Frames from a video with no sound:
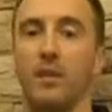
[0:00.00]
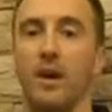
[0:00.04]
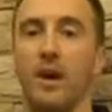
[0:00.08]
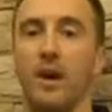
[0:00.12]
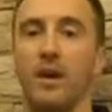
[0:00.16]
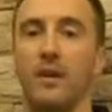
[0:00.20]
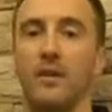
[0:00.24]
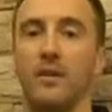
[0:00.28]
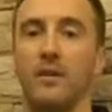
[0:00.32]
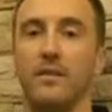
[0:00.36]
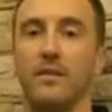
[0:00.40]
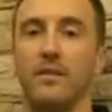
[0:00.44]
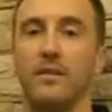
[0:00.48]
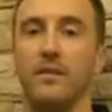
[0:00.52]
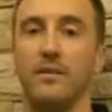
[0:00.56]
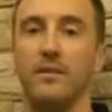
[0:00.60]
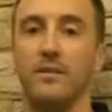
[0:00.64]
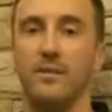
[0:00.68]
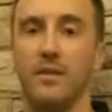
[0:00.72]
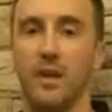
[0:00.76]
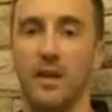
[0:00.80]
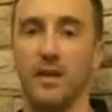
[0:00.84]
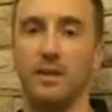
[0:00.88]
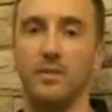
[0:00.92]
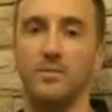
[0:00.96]
that,
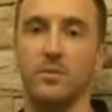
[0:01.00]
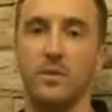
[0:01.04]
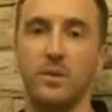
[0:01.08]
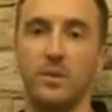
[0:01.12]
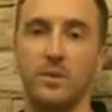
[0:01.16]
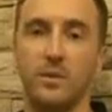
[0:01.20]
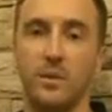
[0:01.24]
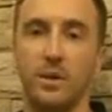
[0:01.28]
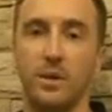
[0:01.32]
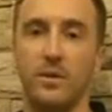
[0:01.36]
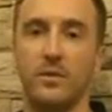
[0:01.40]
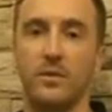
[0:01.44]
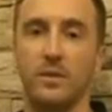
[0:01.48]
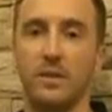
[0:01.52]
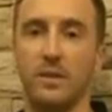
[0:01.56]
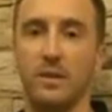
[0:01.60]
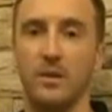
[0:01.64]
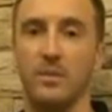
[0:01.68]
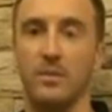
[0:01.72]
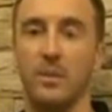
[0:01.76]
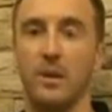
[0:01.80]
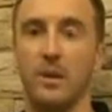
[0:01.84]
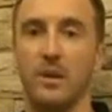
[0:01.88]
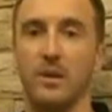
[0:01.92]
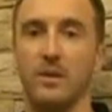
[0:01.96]
that's what your life's
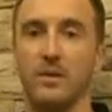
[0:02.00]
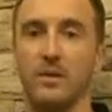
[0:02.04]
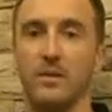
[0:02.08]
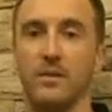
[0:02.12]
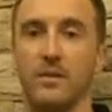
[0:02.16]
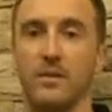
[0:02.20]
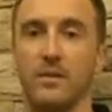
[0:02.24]
going to be.